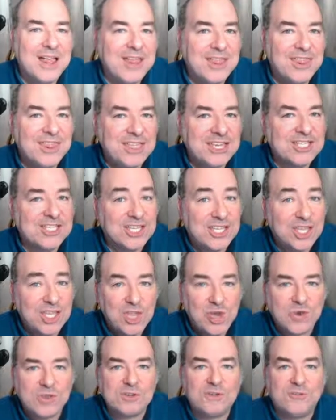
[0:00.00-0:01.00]
this
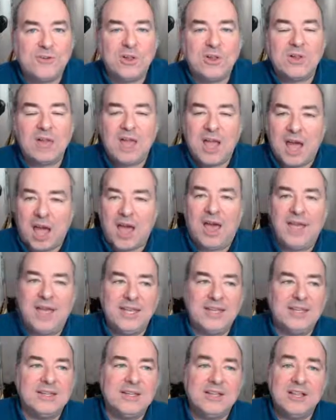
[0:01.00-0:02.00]
useful
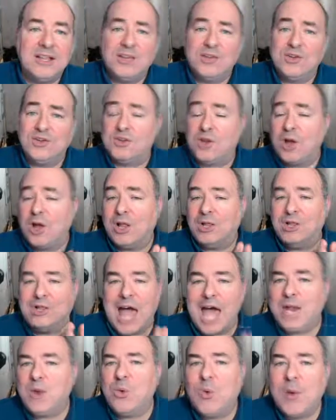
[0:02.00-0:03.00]
guide. There's a
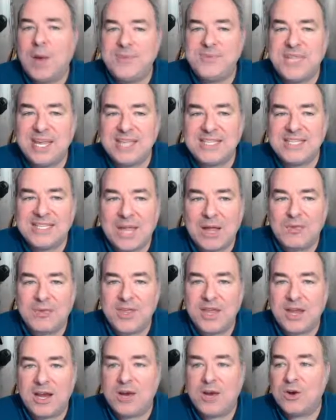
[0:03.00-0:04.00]
lot of websites out
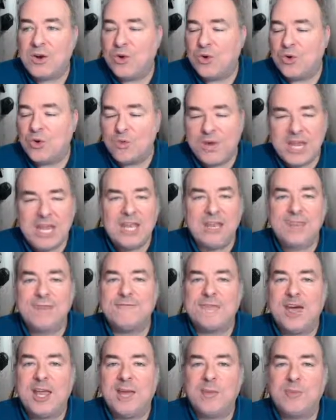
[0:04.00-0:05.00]
there. Read the
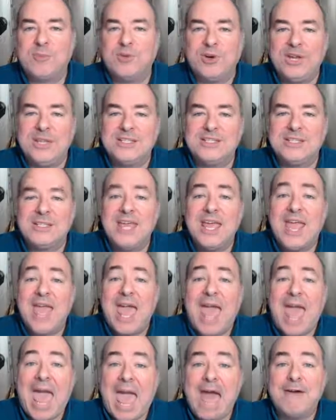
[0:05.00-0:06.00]
fine print.
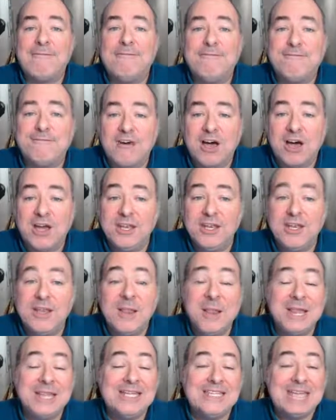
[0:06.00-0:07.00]
Have fun.
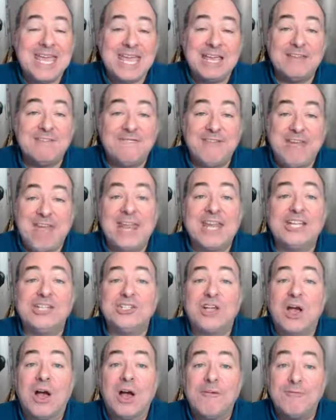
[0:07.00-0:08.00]
Take
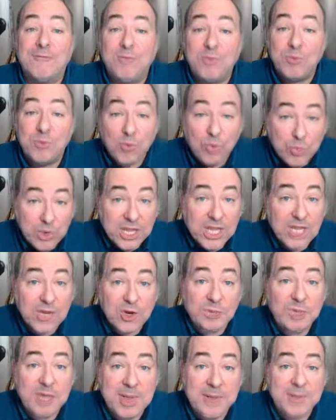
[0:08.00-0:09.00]
advantage of really
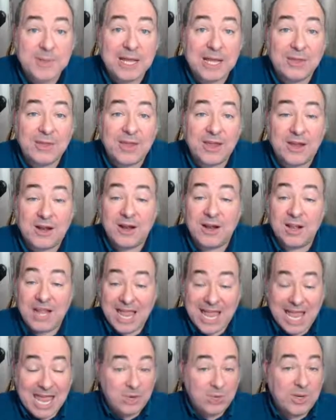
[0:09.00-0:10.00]
good people out there.
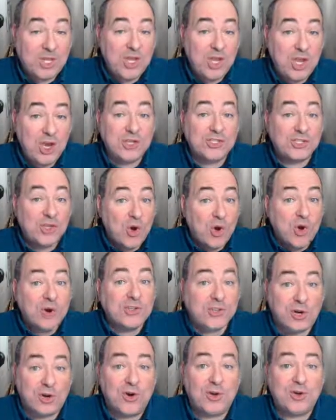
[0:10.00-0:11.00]
And when it's your
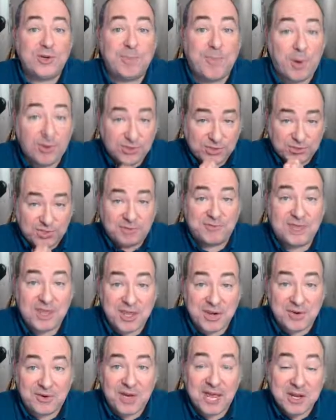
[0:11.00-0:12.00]
turn to post stuff to the
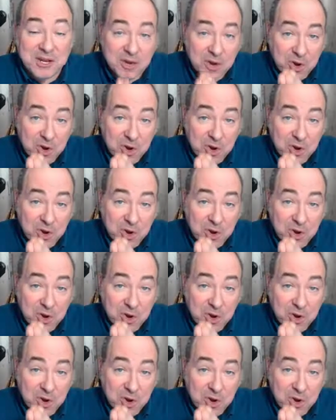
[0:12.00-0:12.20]
internet,